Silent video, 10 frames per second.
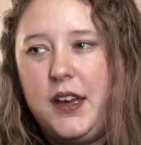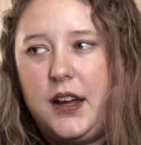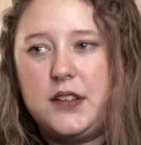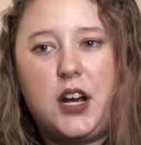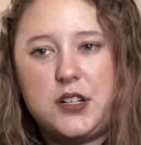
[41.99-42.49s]

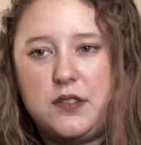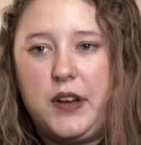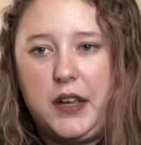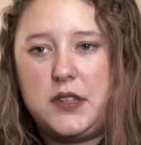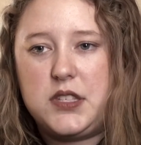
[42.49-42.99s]
And it's hard to
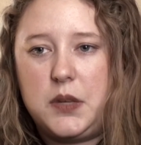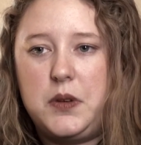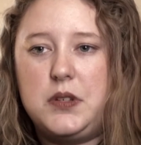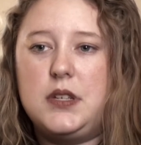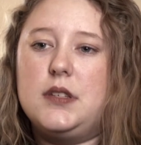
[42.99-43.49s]
find these
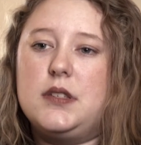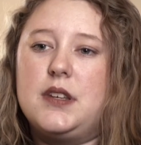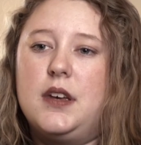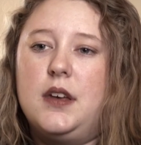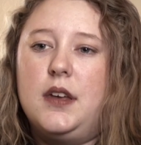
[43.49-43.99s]

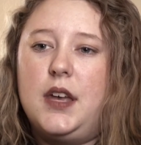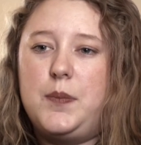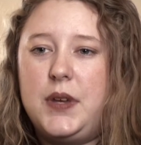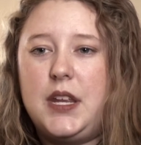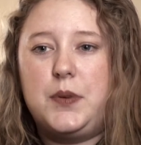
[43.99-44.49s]
communities.
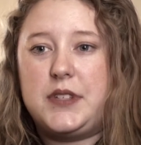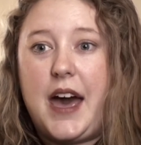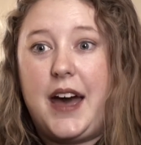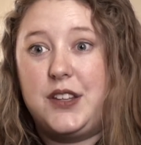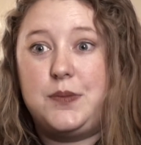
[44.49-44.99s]
And being able to
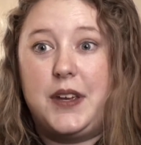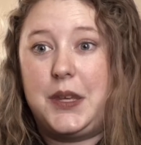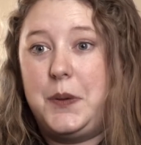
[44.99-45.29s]
add to my